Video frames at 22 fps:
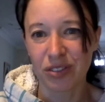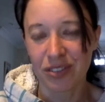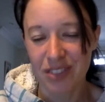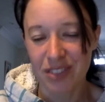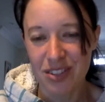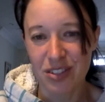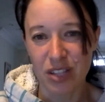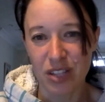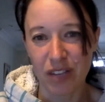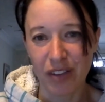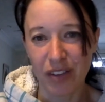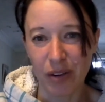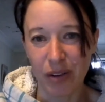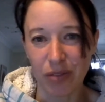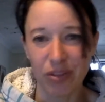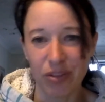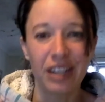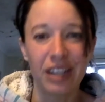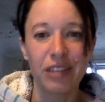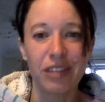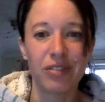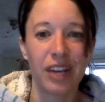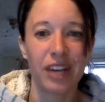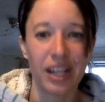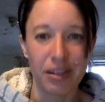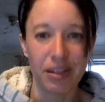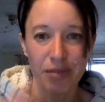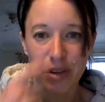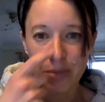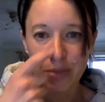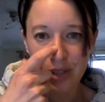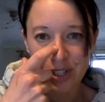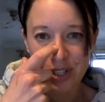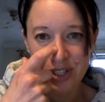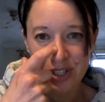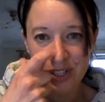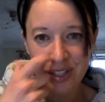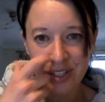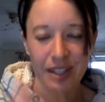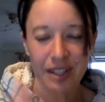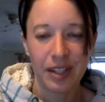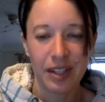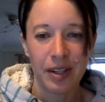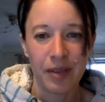So they were feeling fairly rubbish,
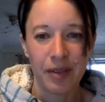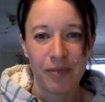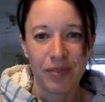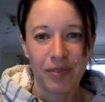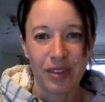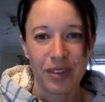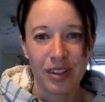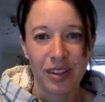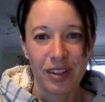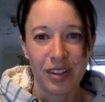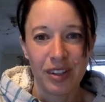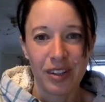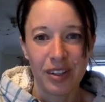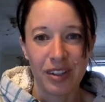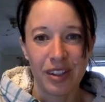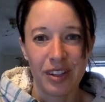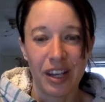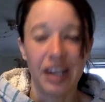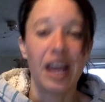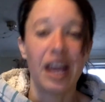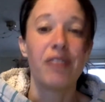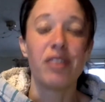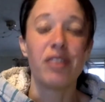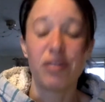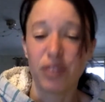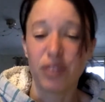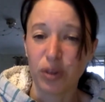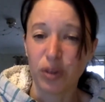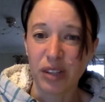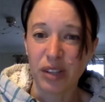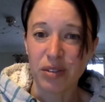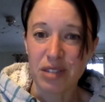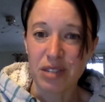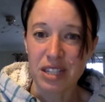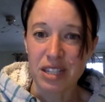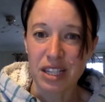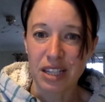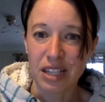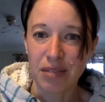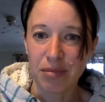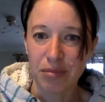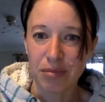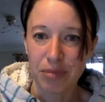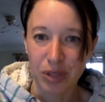and now they feel
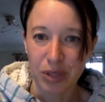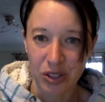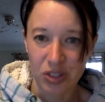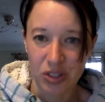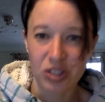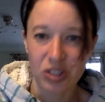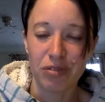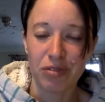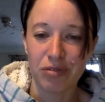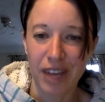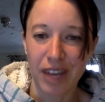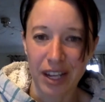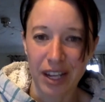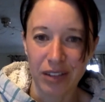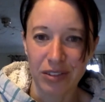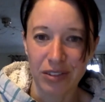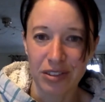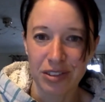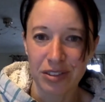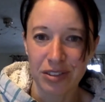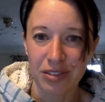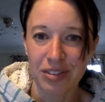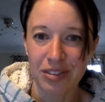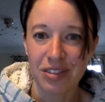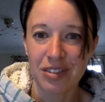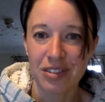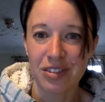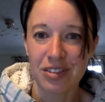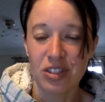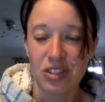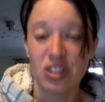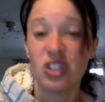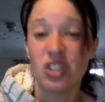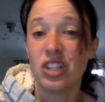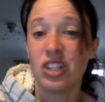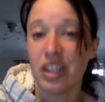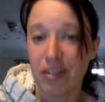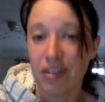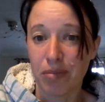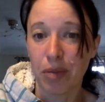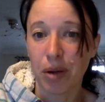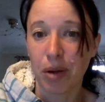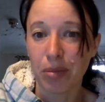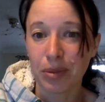guilty because you failed to cheer
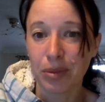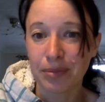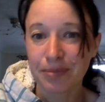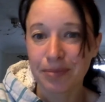them up.